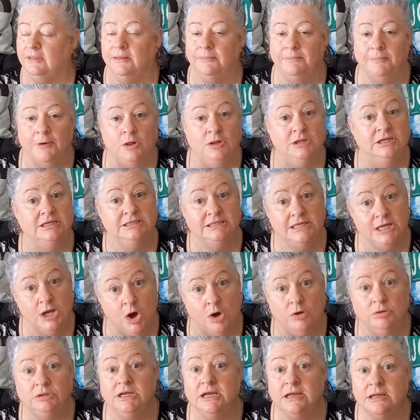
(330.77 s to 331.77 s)
policy
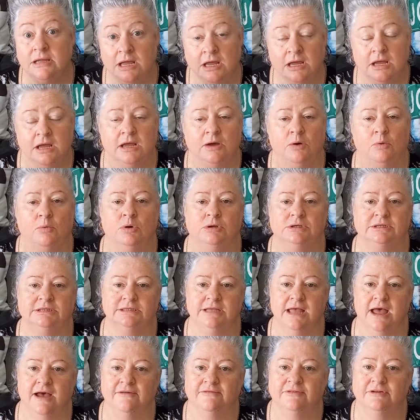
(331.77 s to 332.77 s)
holder was
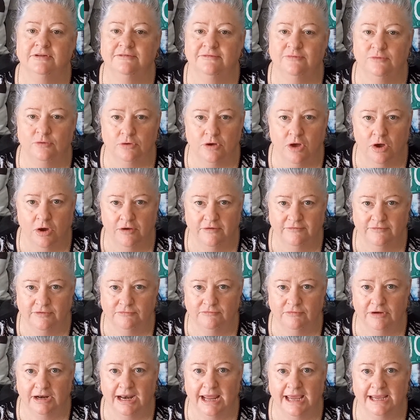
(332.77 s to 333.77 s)
covered for
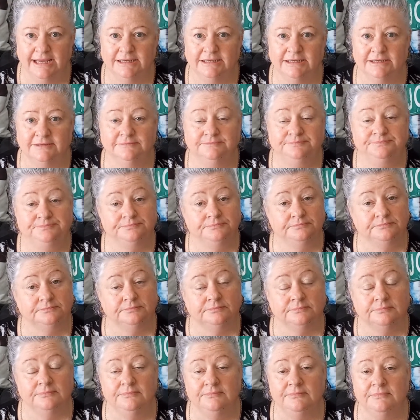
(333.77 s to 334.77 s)
COVID-related
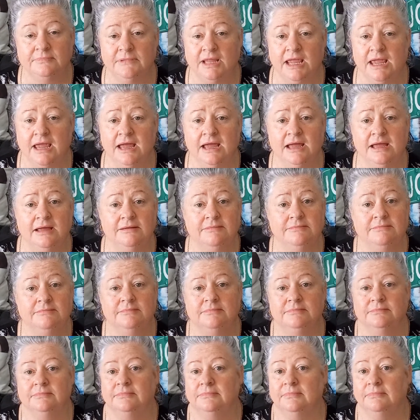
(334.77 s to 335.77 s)

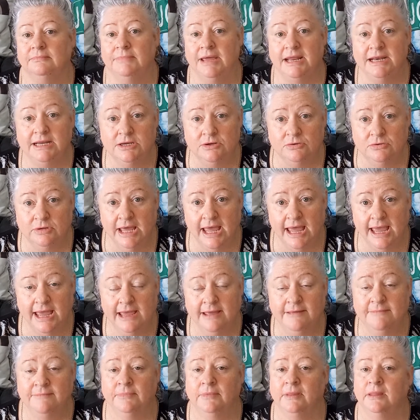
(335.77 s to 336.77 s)
medical
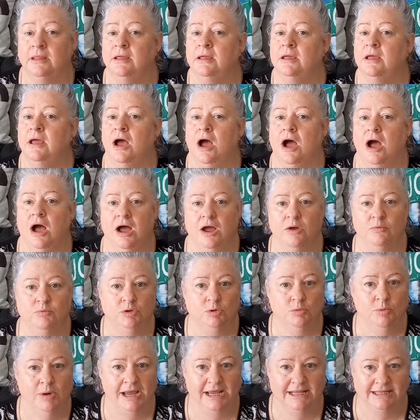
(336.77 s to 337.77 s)
care. I
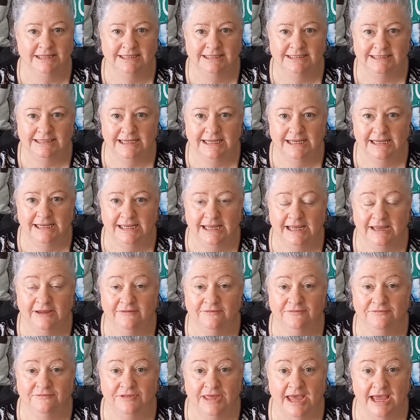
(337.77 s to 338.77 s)
will wait and see
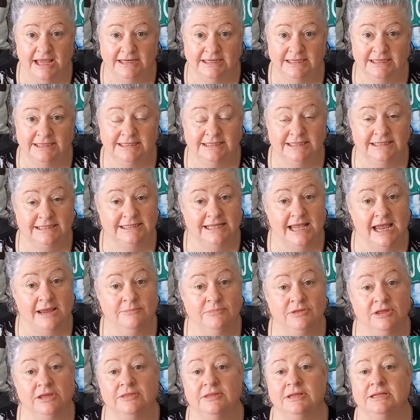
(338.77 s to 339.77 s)
if that is the same
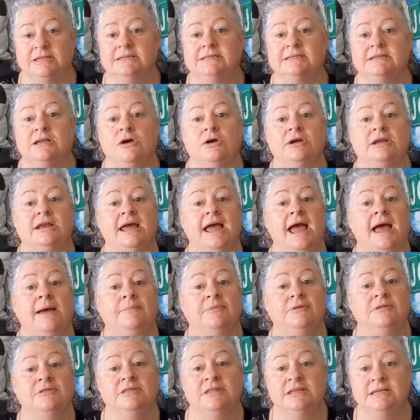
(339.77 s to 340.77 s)
thing that is going to
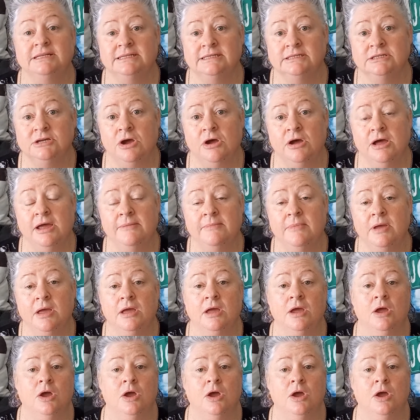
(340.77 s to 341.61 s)
happen this time,